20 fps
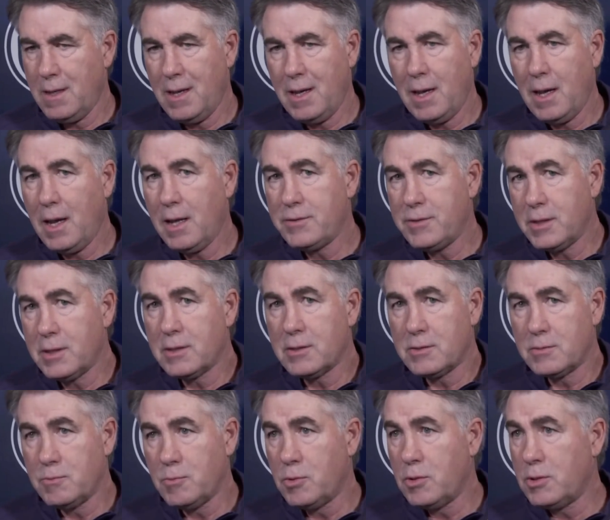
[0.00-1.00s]
Yeah, I think
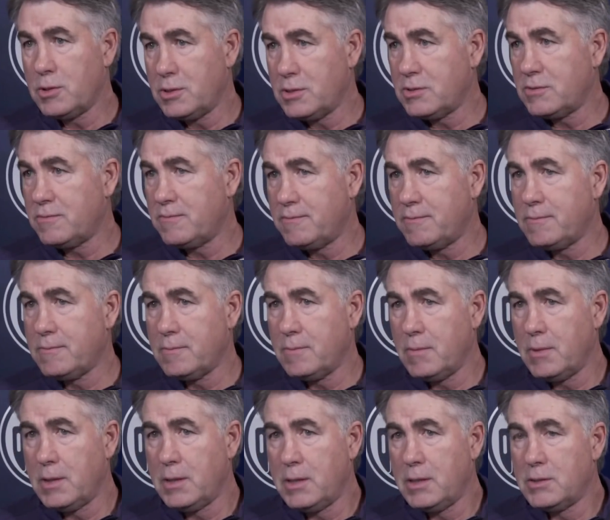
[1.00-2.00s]
it's more just, I
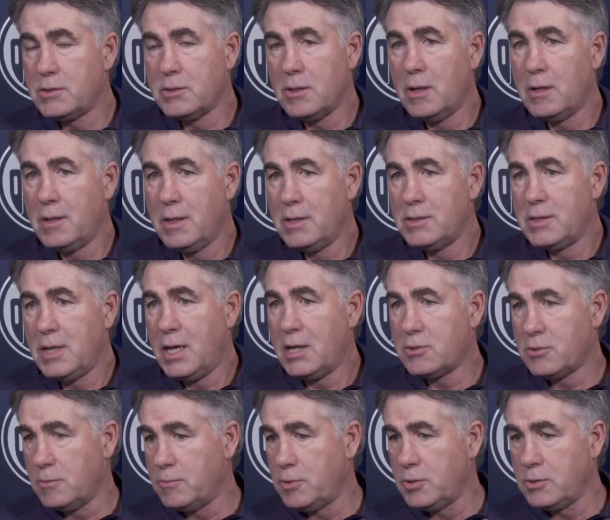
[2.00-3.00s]
mean, he's got his
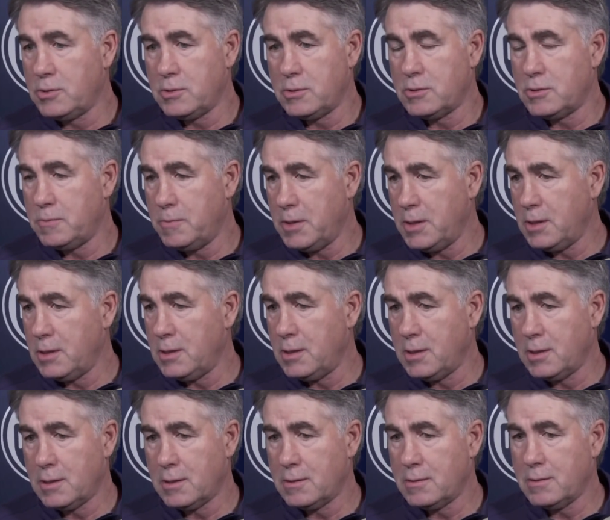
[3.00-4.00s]
attributes are speed.
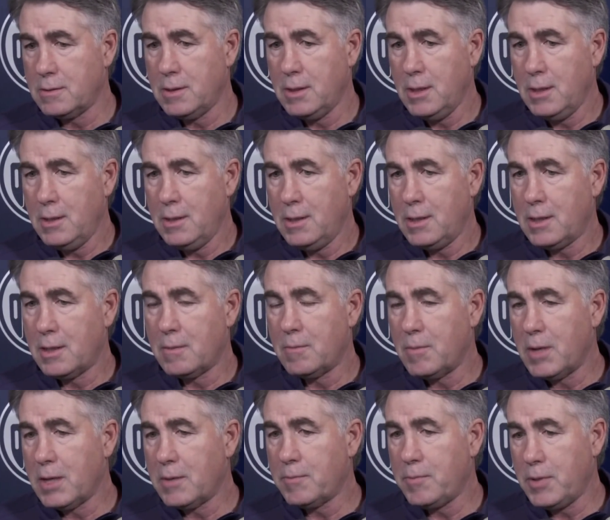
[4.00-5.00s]
He can
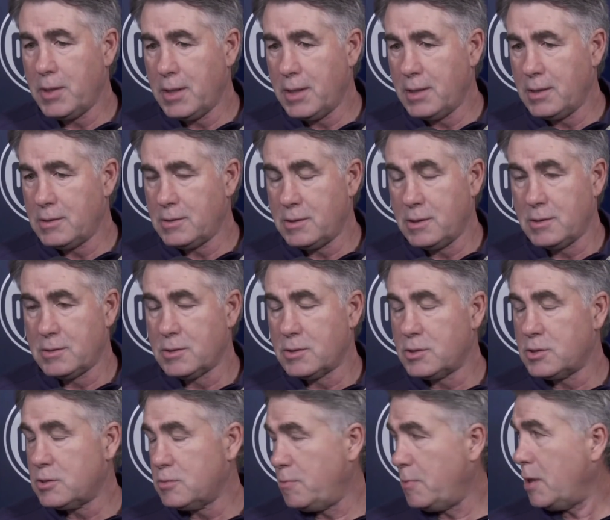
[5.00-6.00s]
make plays. He's a
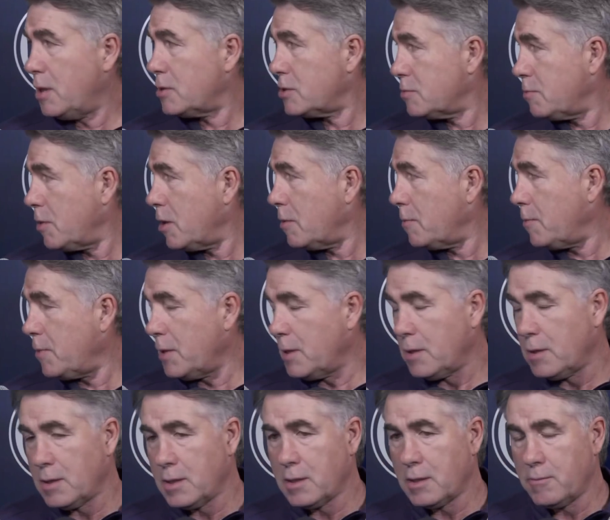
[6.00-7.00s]
smart
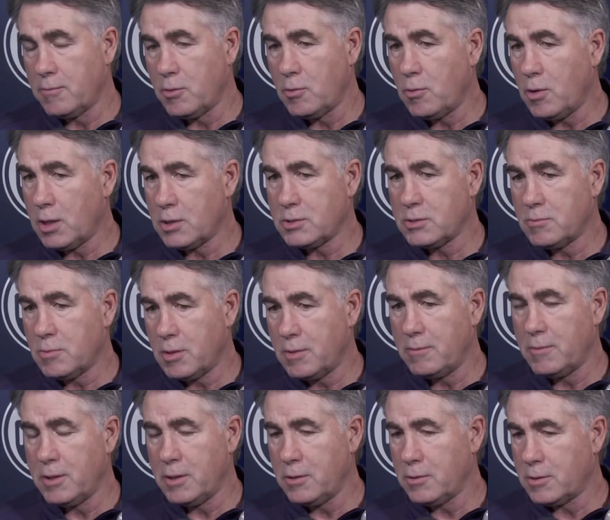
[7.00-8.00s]
player. Like, if you watch him
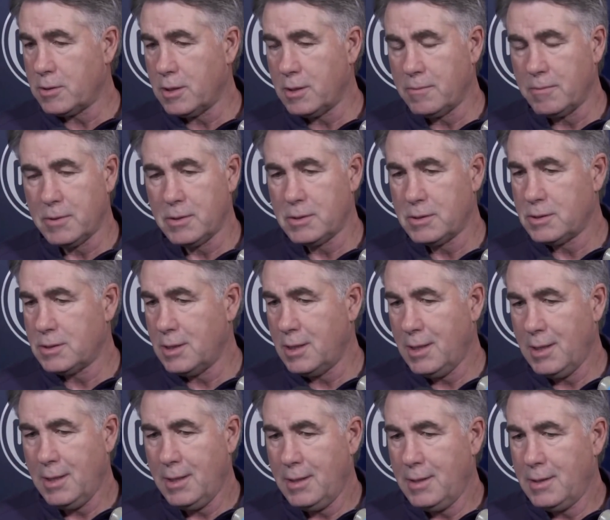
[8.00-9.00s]
on videotape,
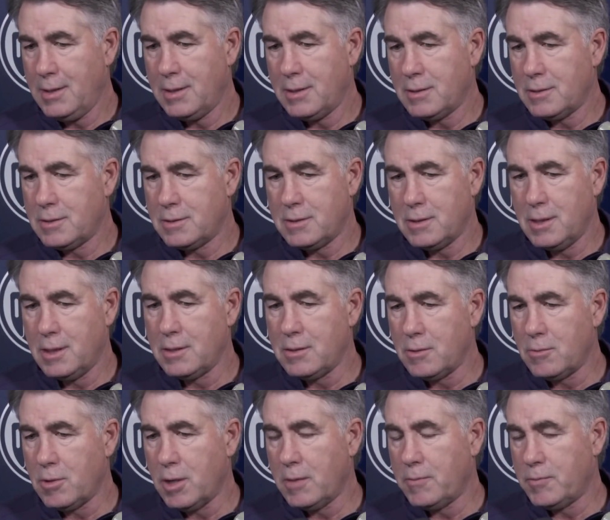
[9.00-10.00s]
he's in
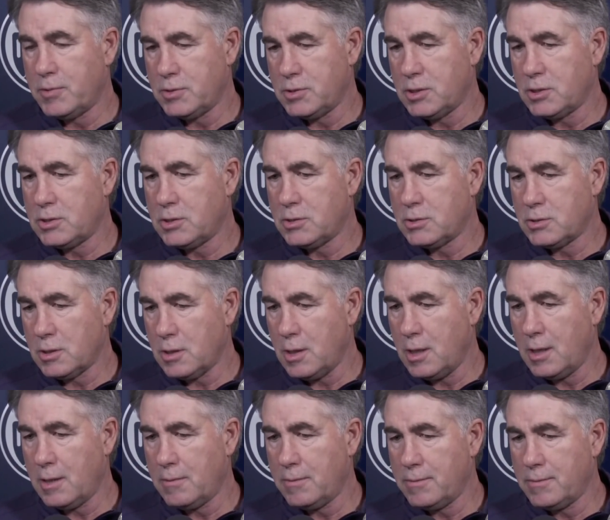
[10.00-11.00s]
the right positions a
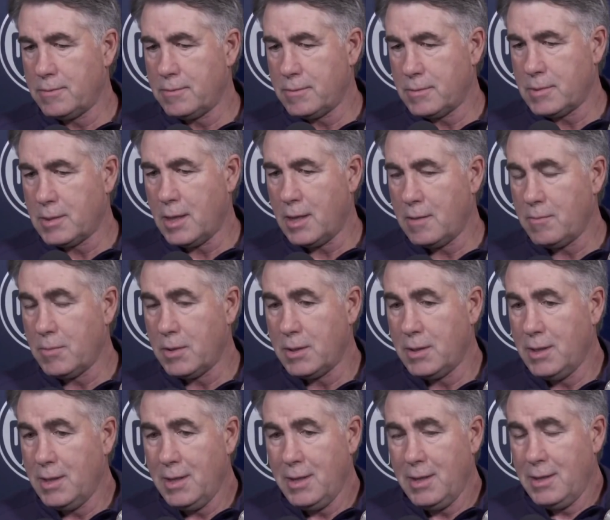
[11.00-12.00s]
lot of time. But
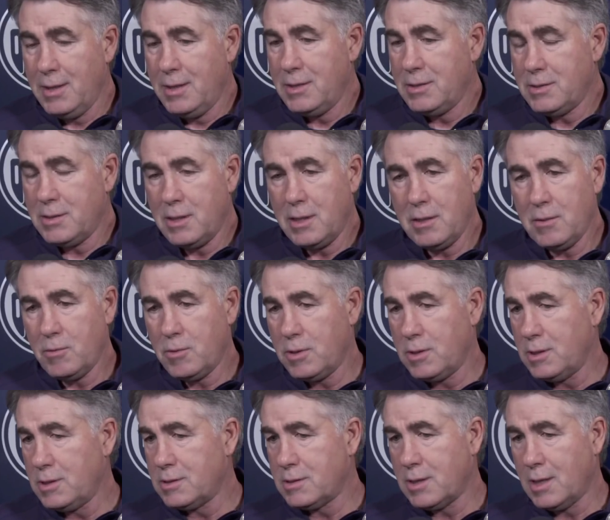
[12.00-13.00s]
he's another one of
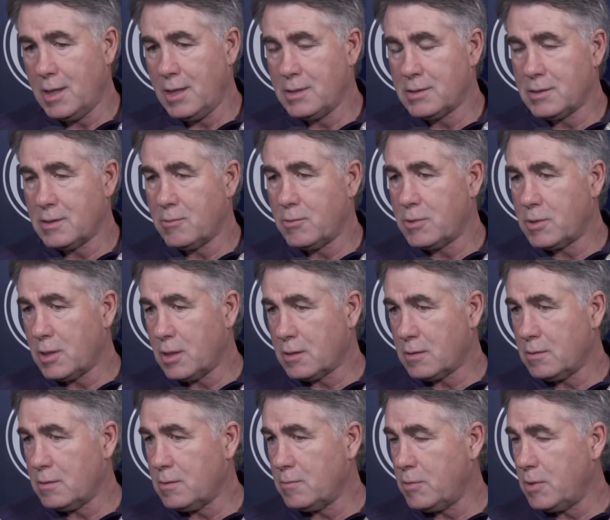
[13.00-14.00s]
these guys, like we
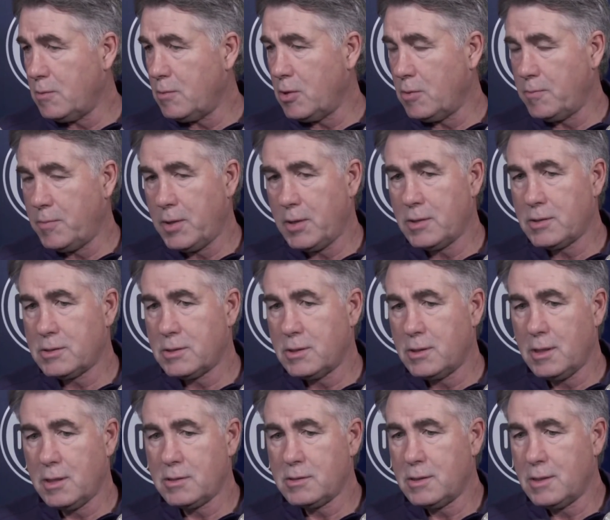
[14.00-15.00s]
talked a little bit about Pearson
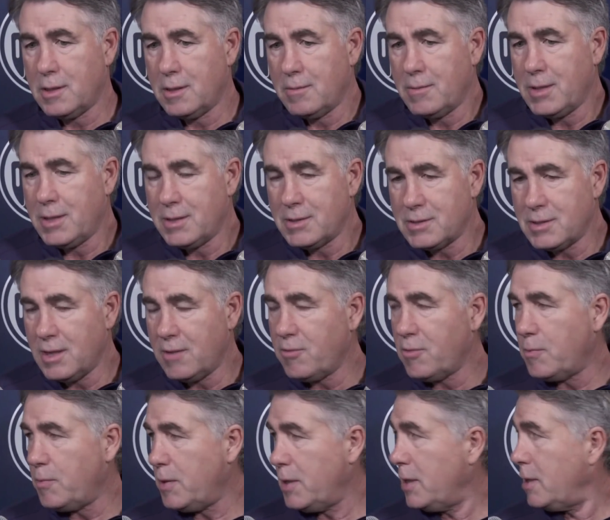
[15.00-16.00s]
yesterday. I mean, he's
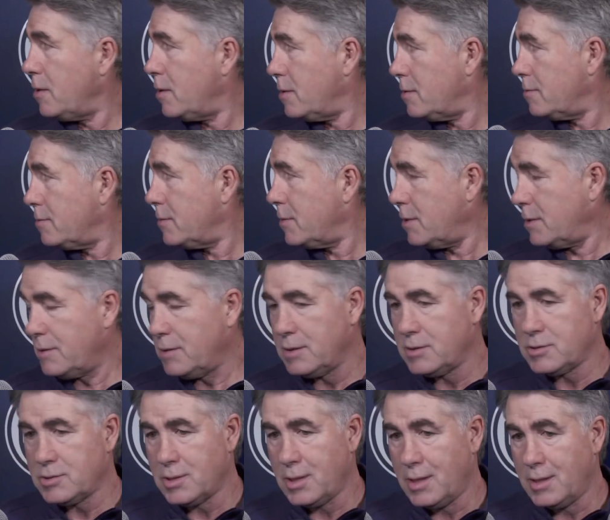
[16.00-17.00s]
never played on
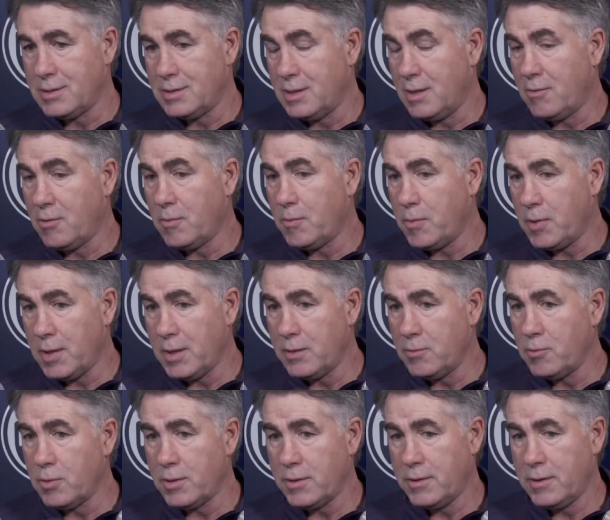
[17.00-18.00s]
this side, never
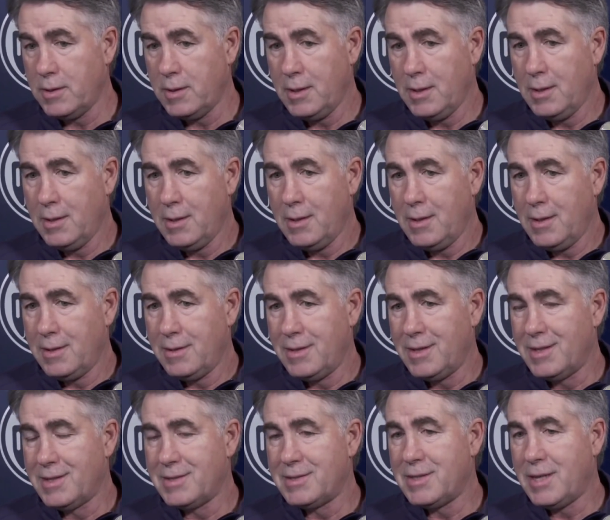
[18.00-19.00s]
played with
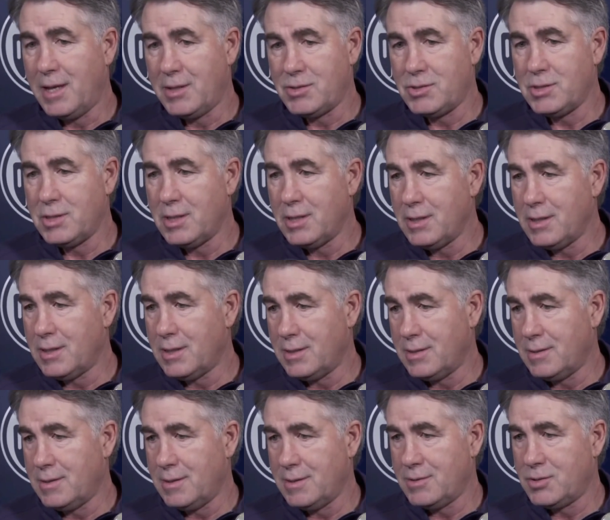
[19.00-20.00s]
the intensity
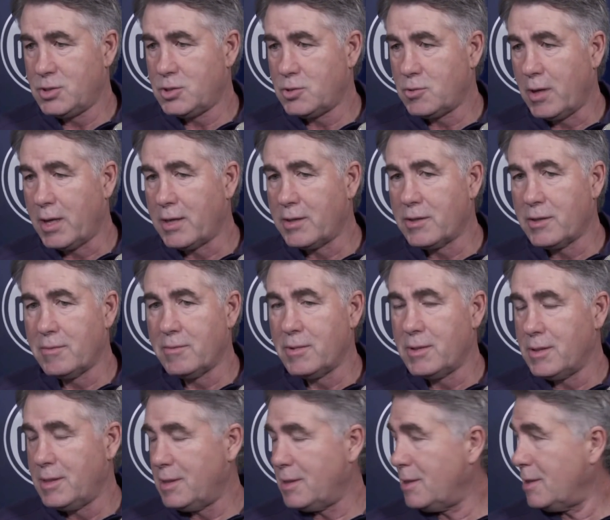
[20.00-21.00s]
and strength of
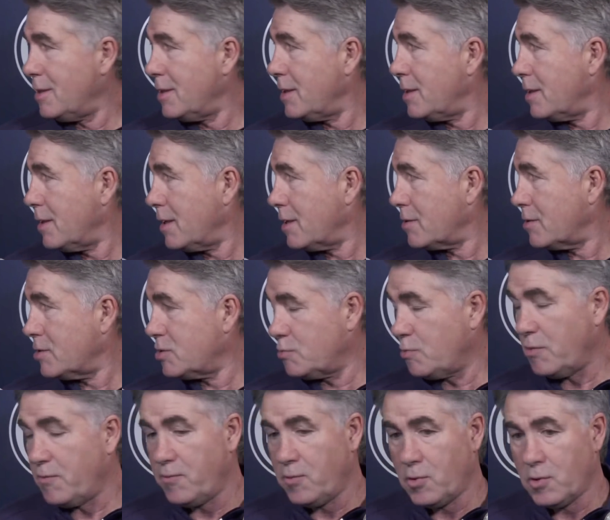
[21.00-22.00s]
it in a league like this
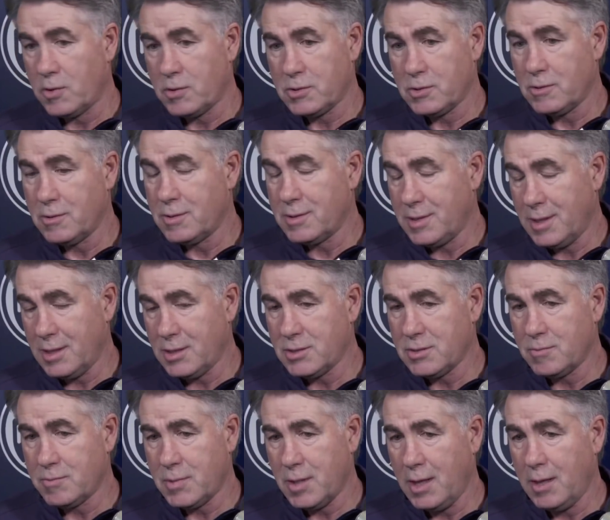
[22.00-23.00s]
before, so it takes
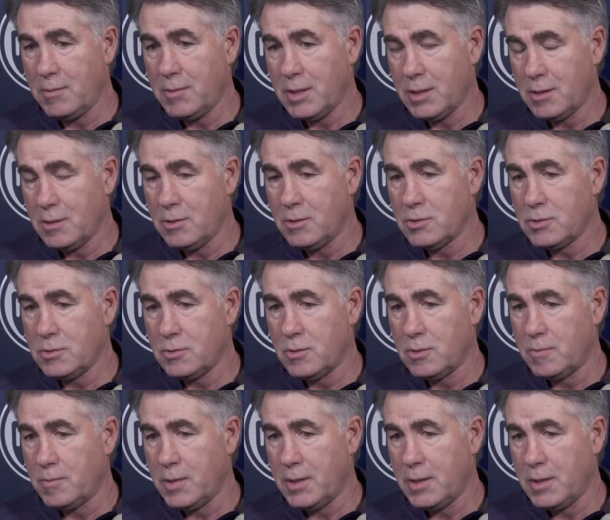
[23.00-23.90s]
some time to get used to it.